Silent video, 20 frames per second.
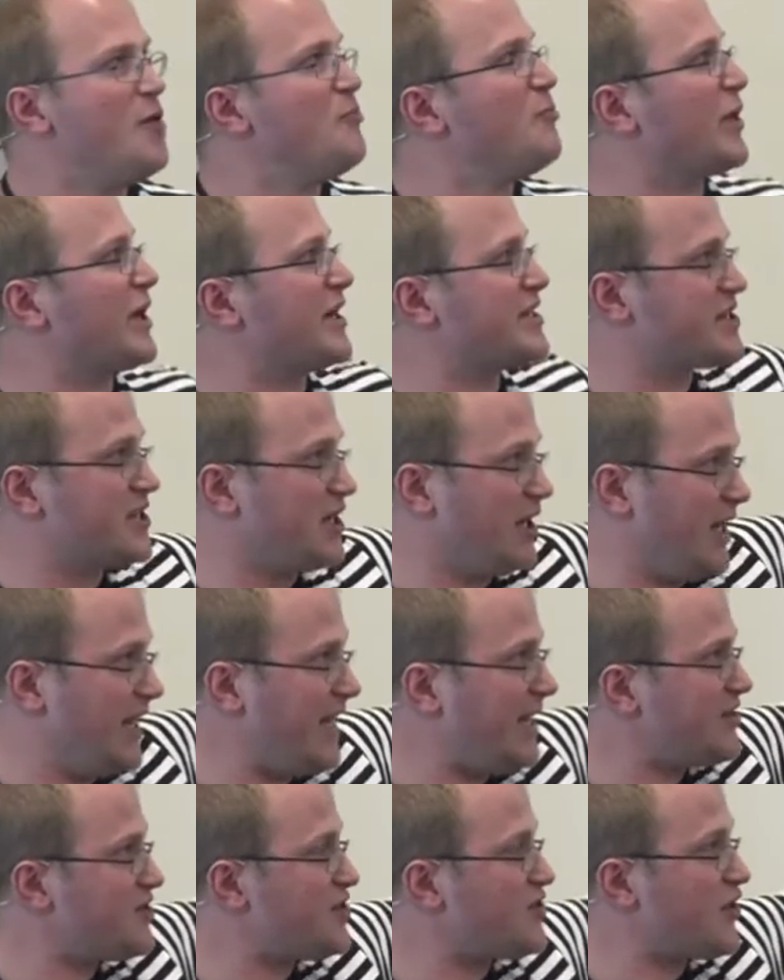but it
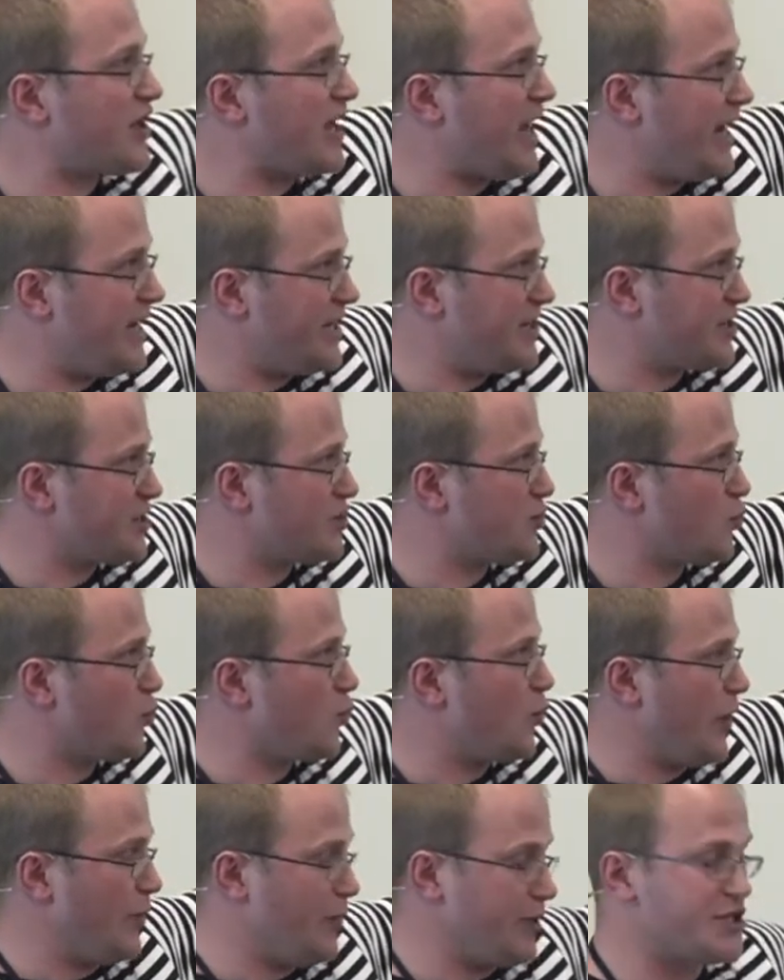selects the case
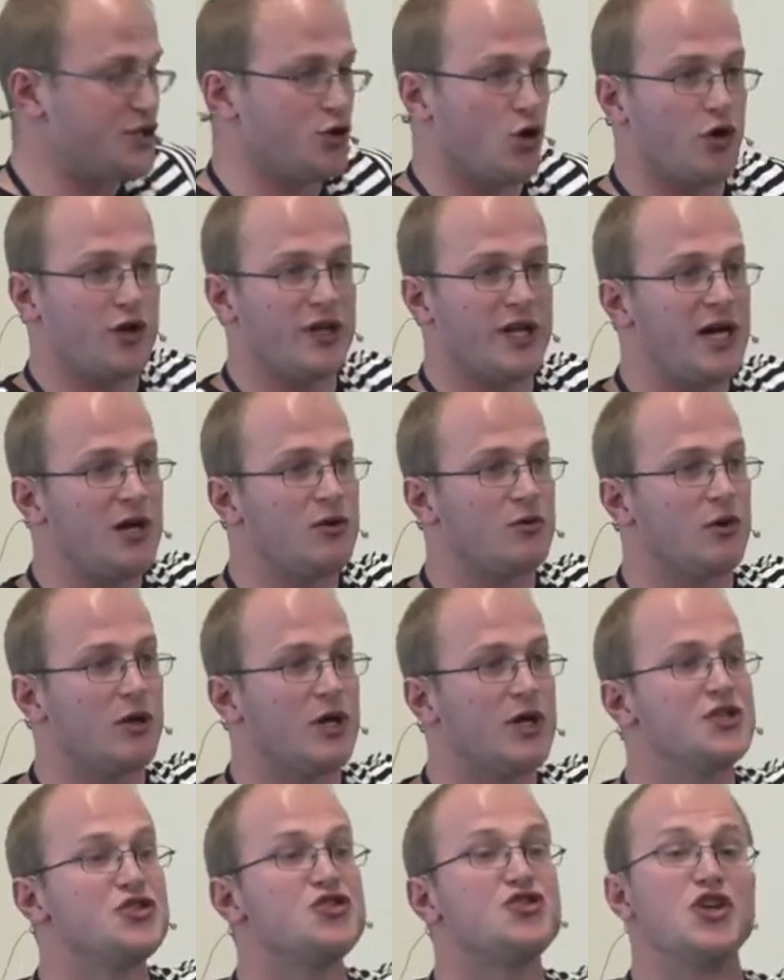where it's not null,
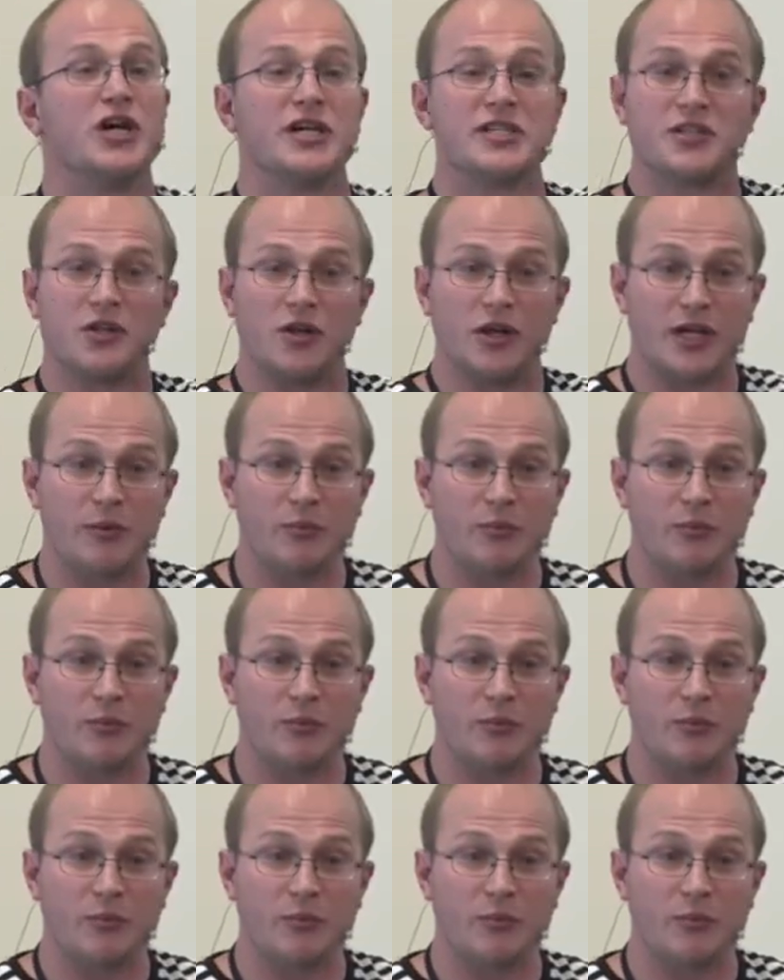just like